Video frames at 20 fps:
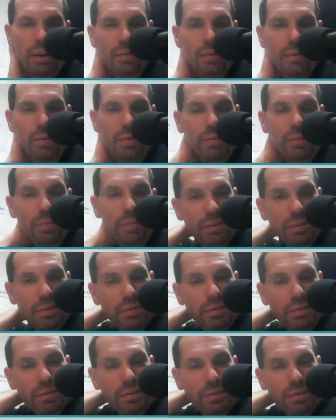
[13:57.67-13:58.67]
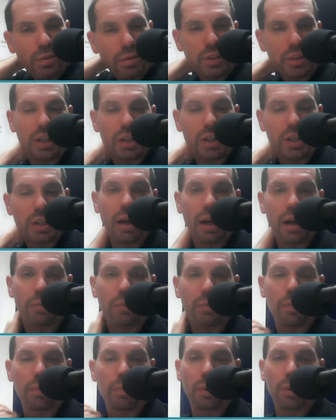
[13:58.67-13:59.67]
when Christian and I were
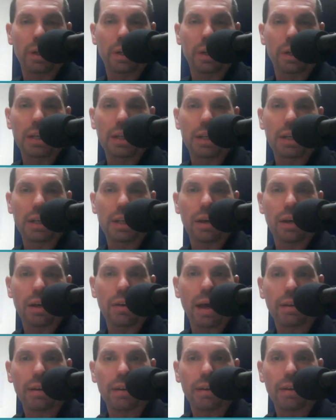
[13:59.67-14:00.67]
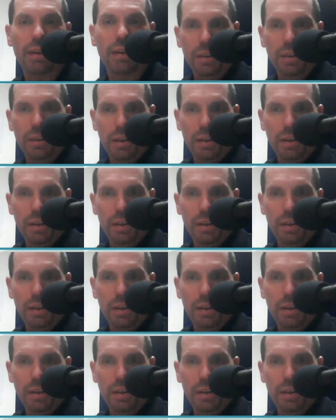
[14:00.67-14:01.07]
working together back in the